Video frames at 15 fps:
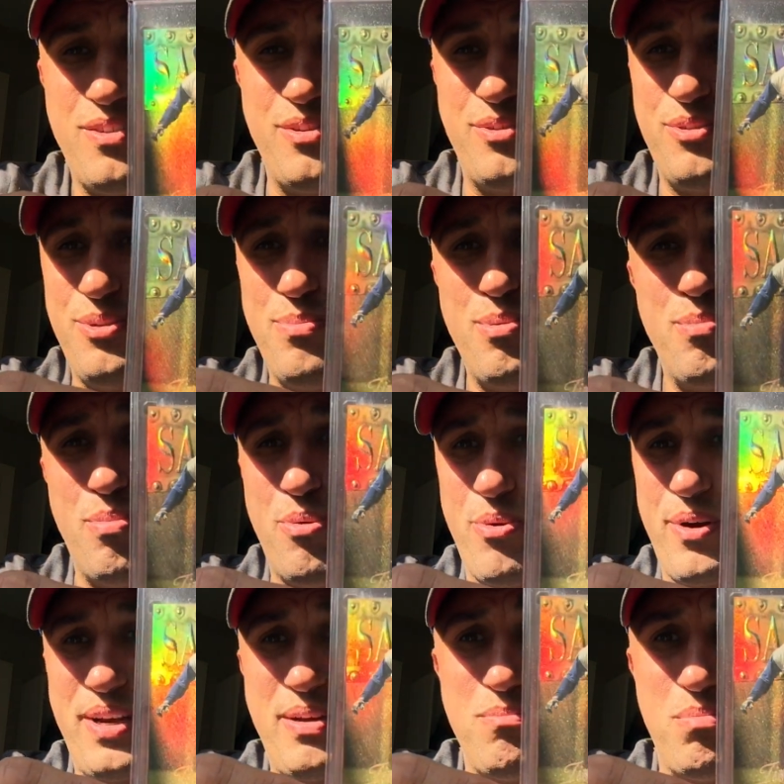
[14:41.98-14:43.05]
are super
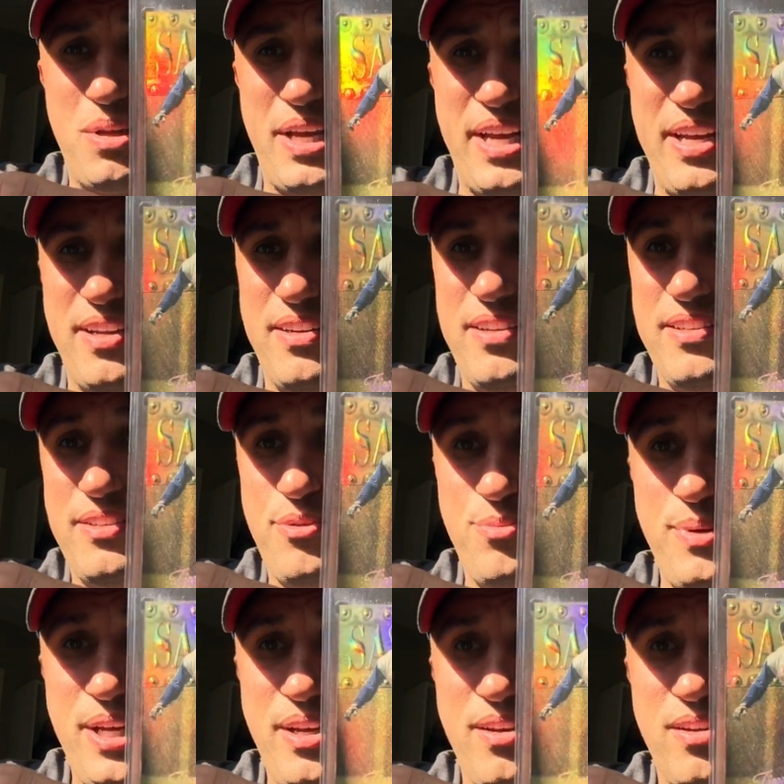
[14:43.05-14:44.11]
boring and bland to
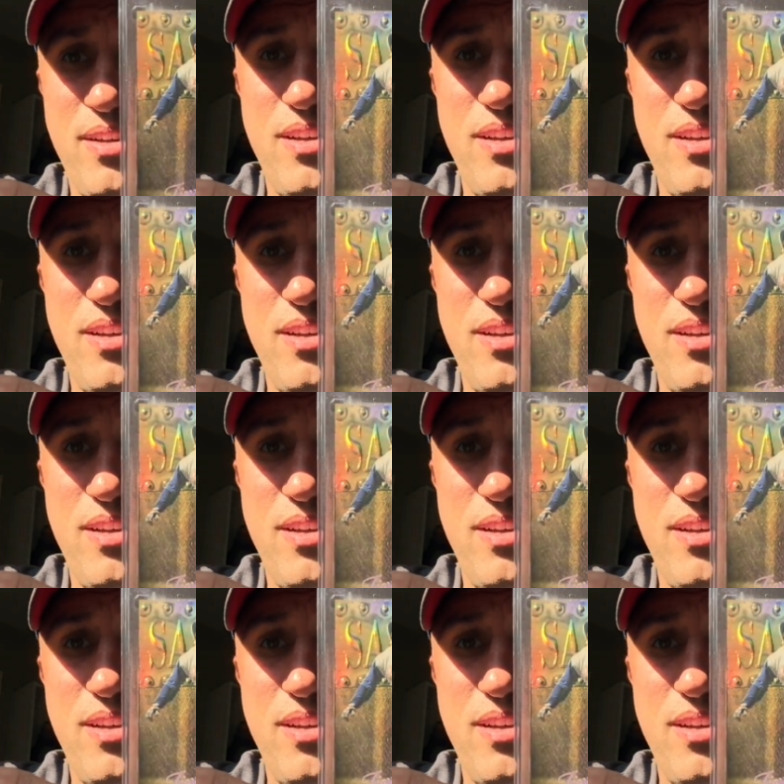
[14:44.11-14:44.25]
me,